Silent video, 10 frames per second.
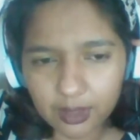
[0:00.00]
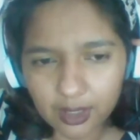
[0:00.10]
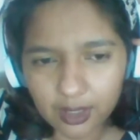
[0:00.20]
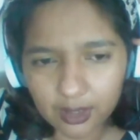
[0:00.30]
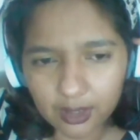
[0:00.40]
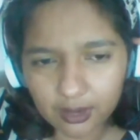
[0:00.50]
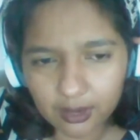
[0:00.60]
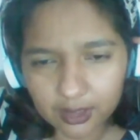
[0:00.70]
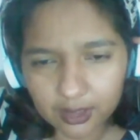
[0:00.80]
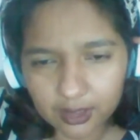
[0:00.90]
session
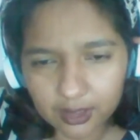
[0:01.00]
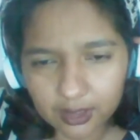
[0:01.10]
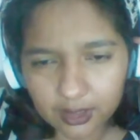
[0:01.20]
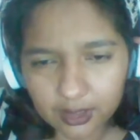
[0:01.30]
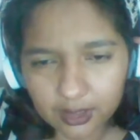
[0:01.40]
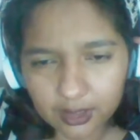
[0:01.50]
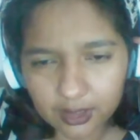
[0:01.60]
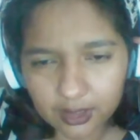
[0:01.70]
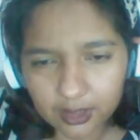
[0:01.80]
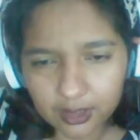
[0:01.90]
actually went up.
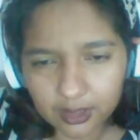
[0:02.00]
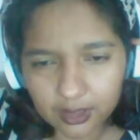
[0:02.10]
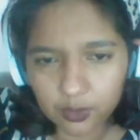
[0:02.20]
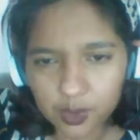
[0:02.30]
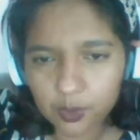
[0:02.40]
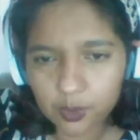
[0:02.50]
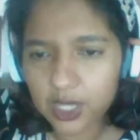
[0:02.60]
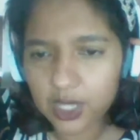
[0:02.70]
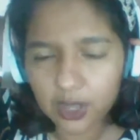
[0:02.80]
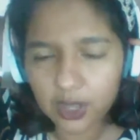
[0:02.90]

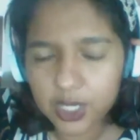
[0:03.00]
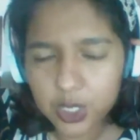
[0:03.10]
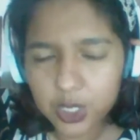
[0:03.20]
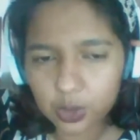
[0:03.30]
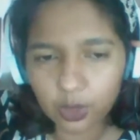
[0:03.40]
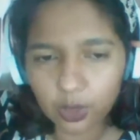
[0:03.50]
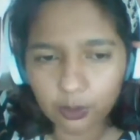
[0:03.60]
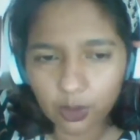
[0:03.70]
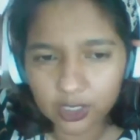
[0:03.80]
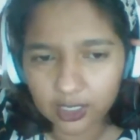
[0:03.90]
I just could not
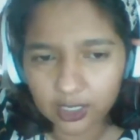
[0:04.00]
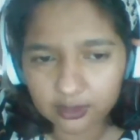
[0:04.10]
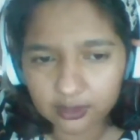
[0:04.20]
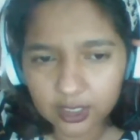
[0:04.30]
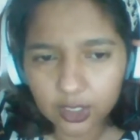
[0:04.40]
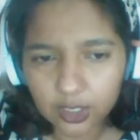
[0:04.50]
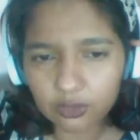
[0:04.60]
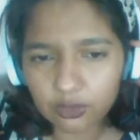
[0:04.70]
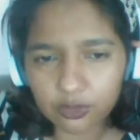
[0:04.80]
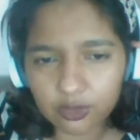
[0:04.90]
broadcast. So
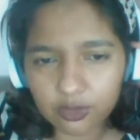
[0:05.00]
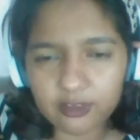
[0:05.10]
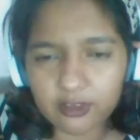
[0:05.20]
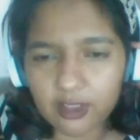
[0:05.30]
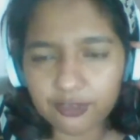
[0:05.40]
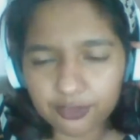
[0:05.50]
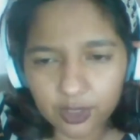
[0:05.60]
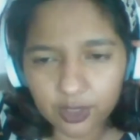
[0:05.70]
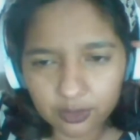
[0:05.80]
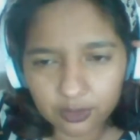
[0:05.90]
just to be safe,
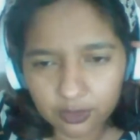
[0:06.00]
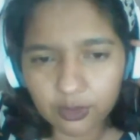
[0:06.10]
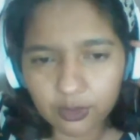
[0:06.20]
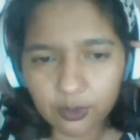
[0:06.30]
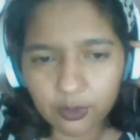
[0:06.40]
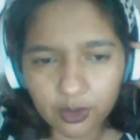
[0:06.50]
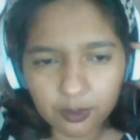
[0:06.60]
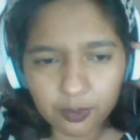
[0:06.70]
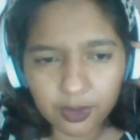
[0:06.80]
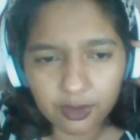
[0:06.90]
we're
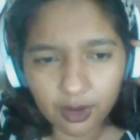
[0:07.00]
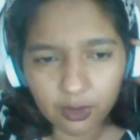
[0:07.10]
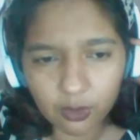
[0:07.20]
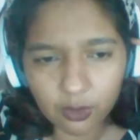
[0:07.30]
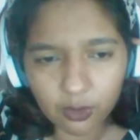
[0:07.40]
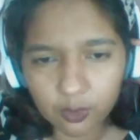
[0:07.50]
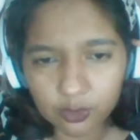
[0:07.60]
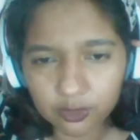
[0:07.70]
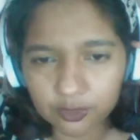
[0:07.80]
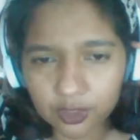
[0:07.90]
pre-recording most of the
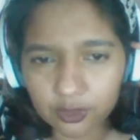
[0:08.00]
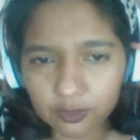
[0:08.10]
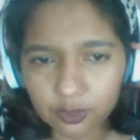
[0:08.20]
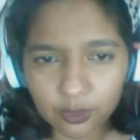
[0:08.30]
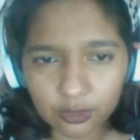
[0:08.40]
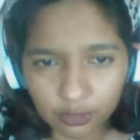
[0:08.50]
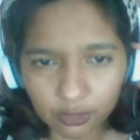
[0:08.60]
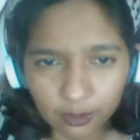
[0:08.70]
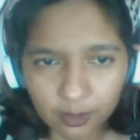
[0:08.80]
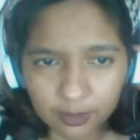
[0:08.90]
interviews, and we're sorry
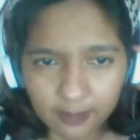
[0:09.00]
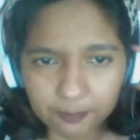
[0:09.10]
about that